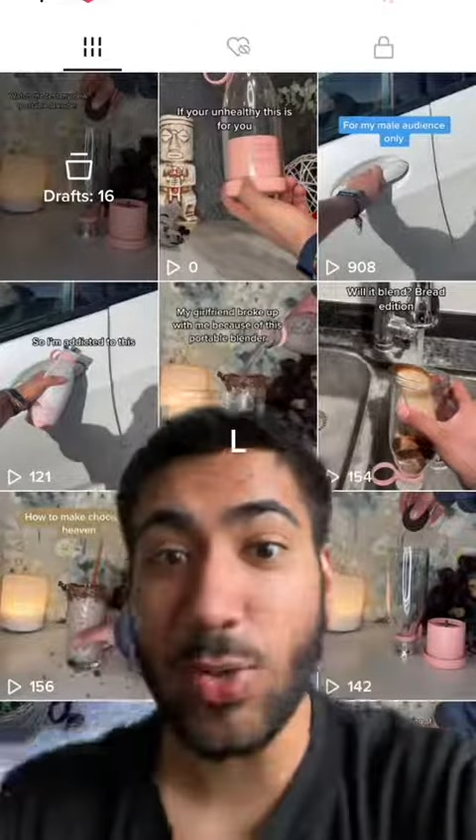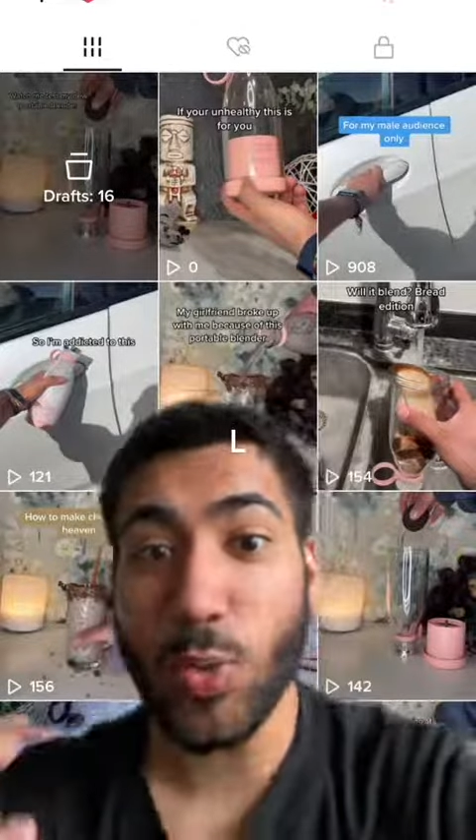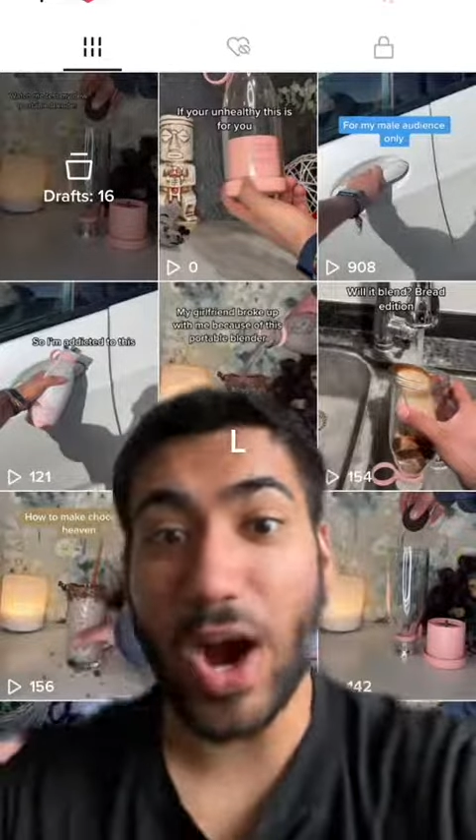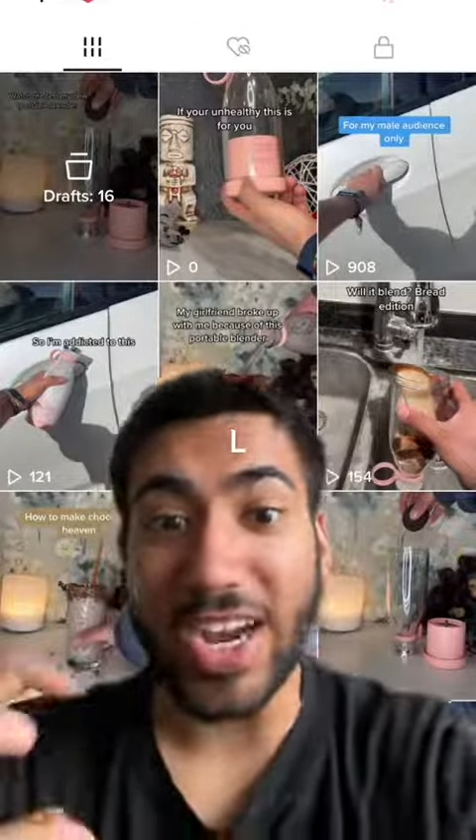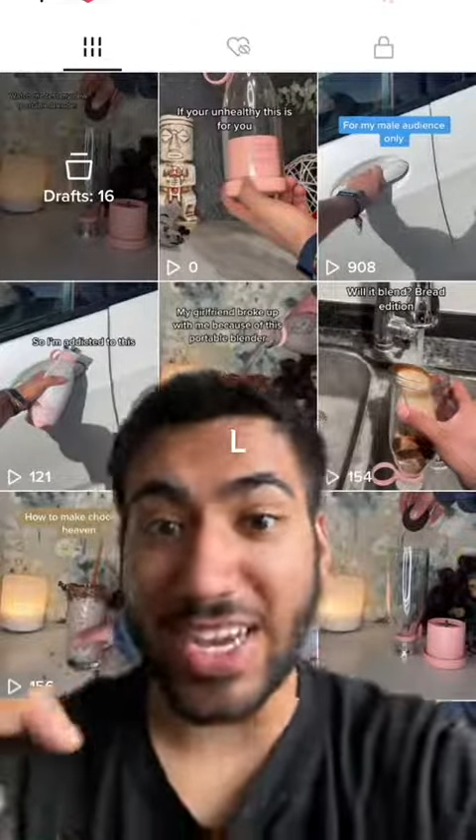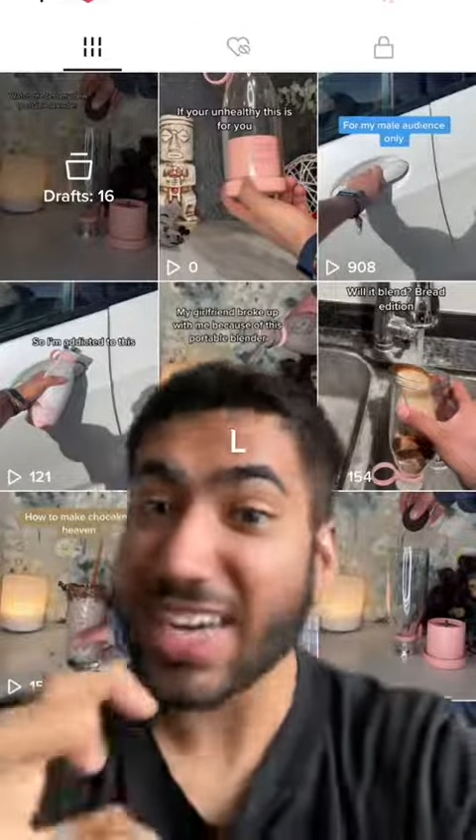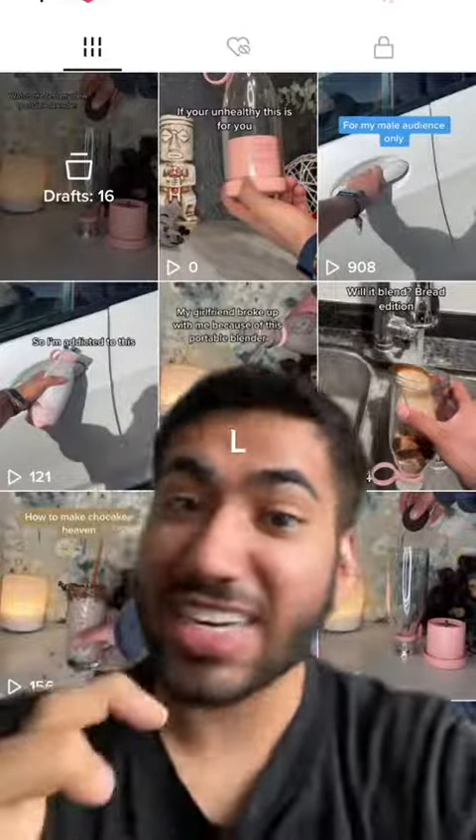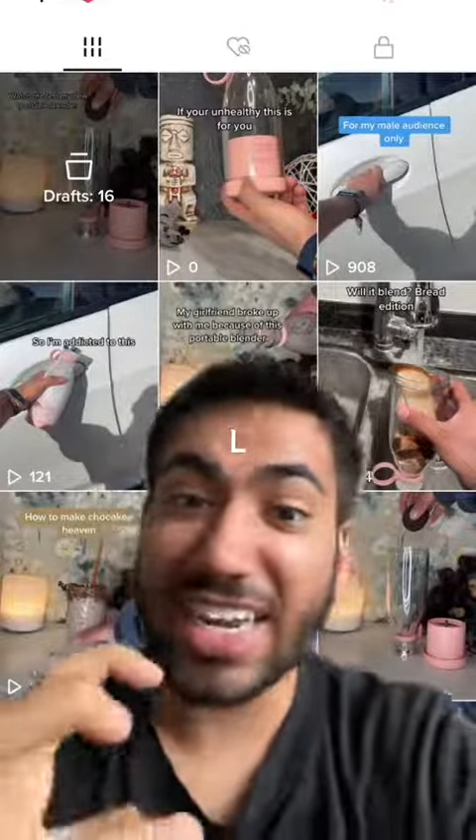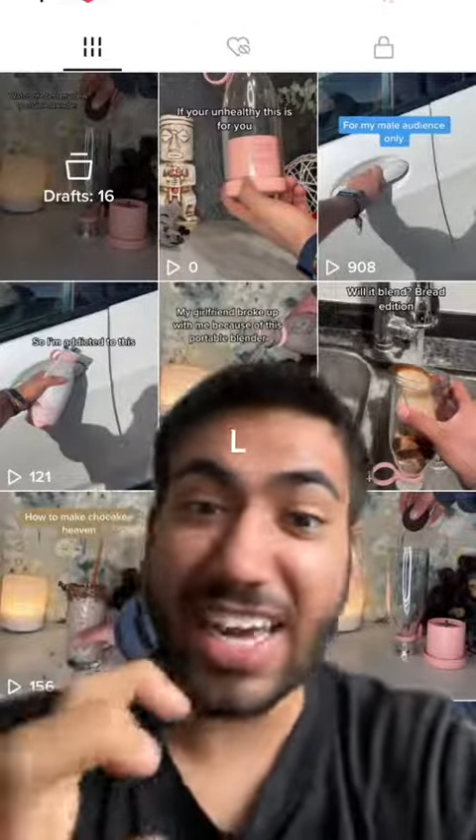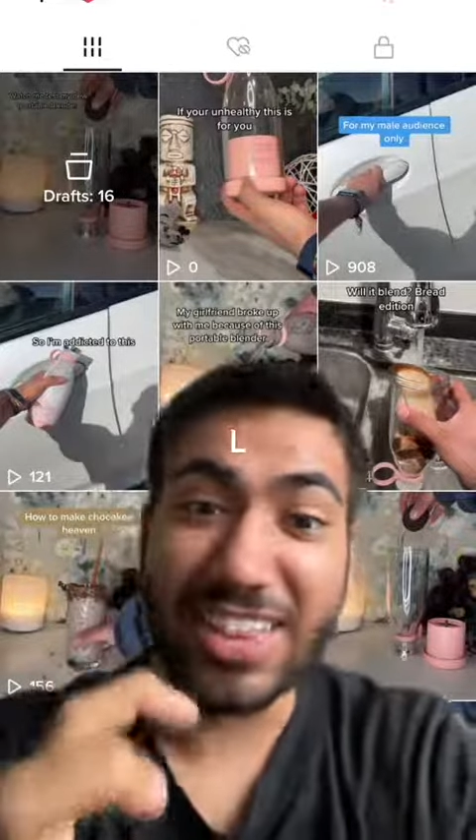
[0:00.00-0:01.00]
why can't
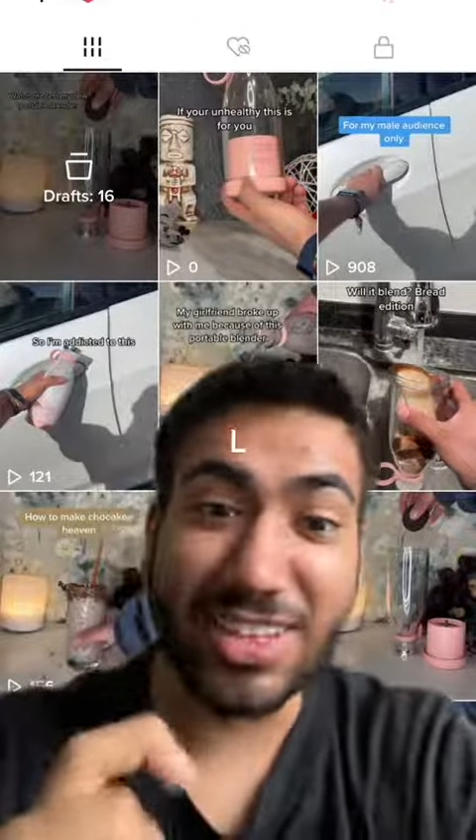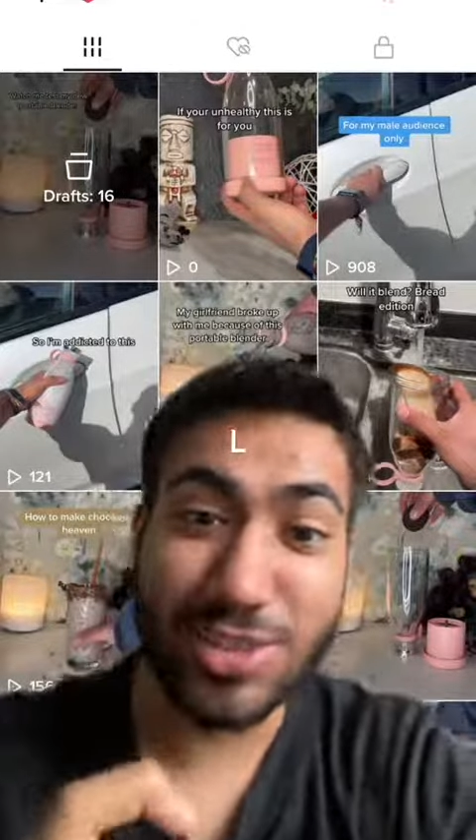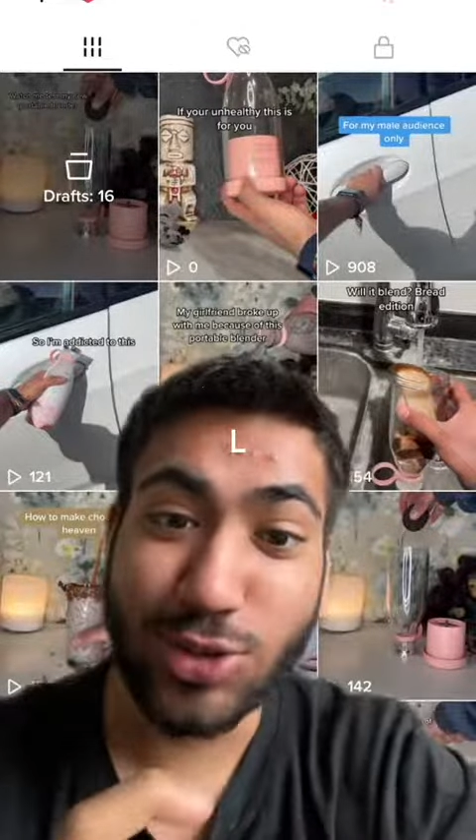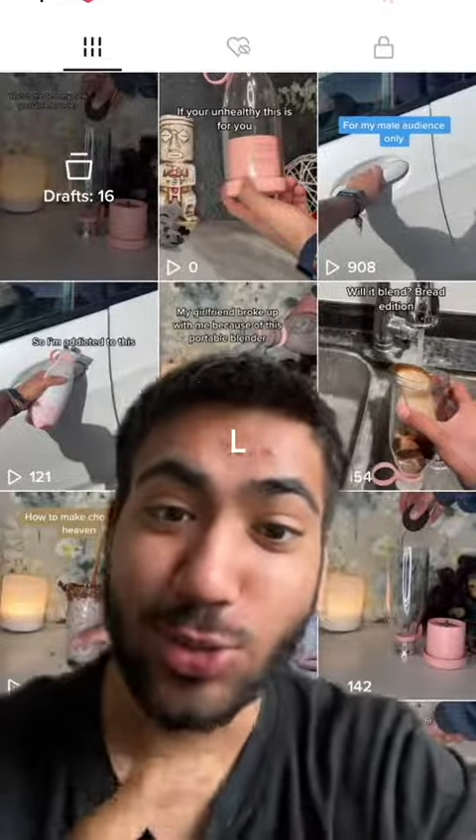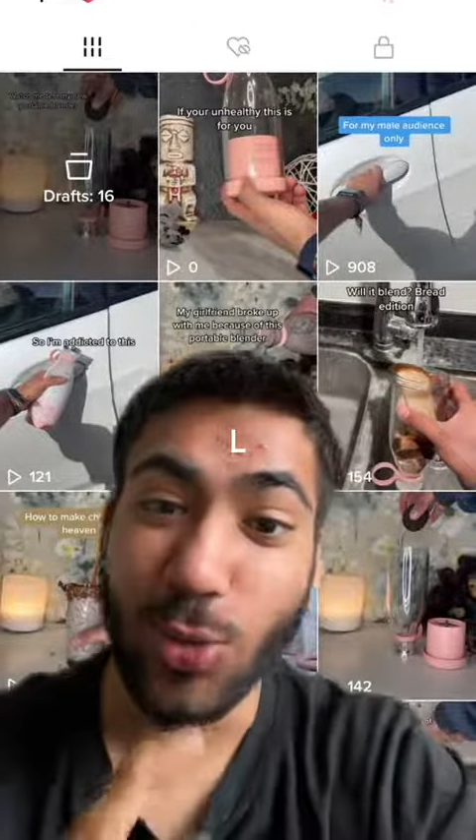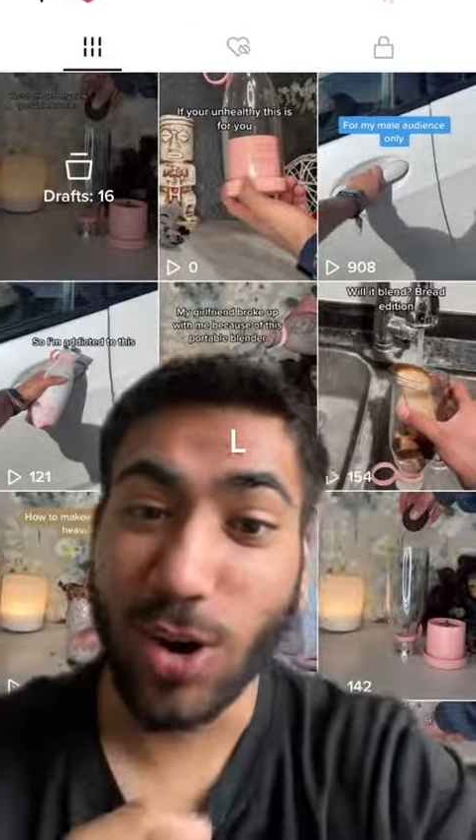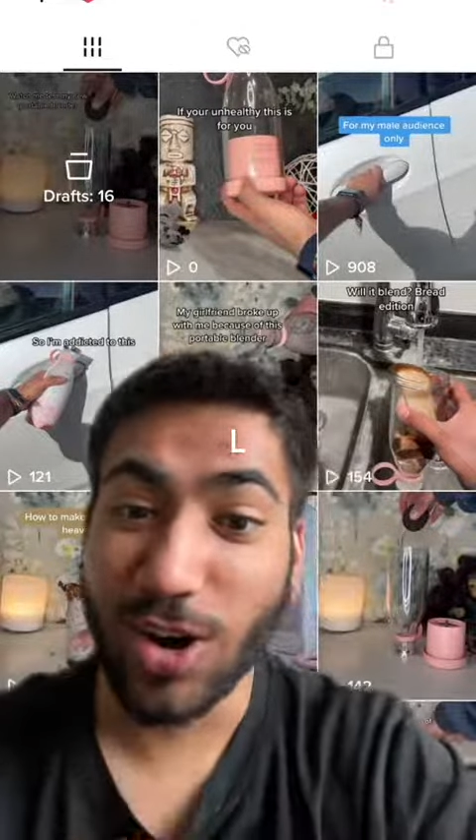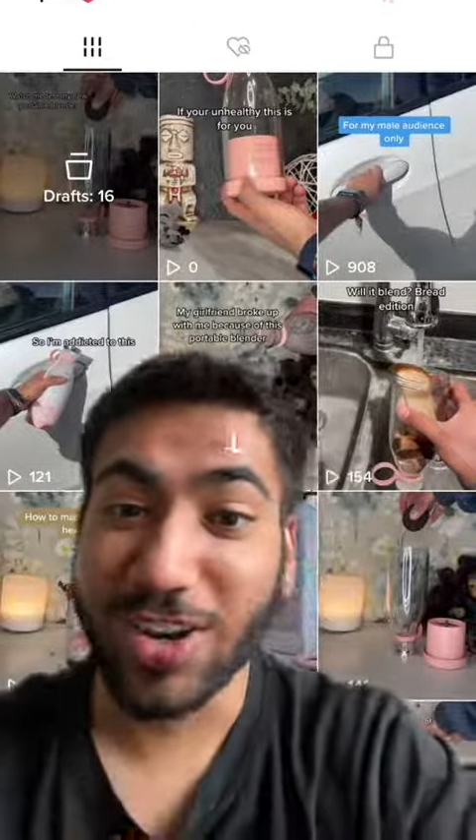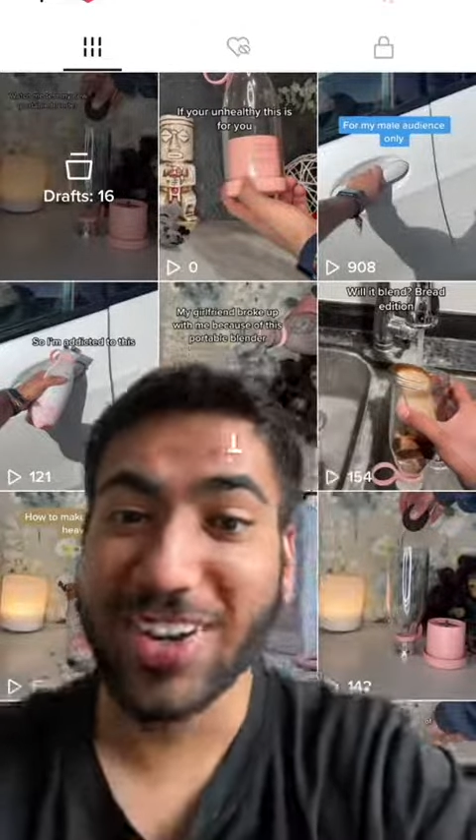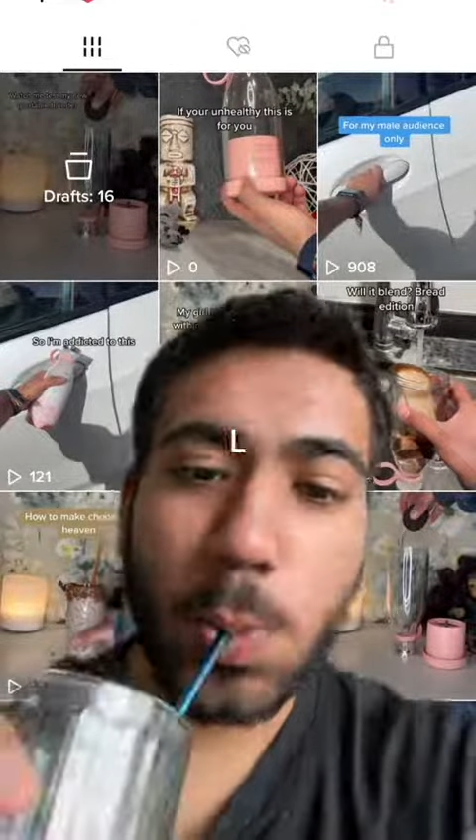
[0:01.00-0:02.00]
I get this to
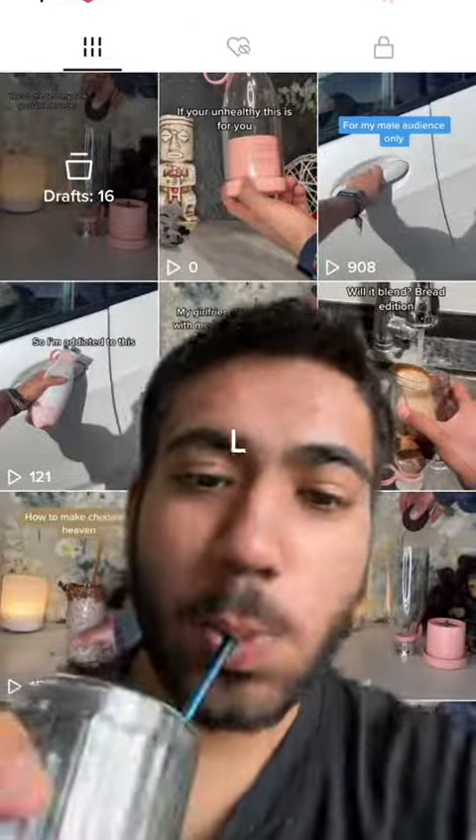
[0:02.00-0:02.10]
work?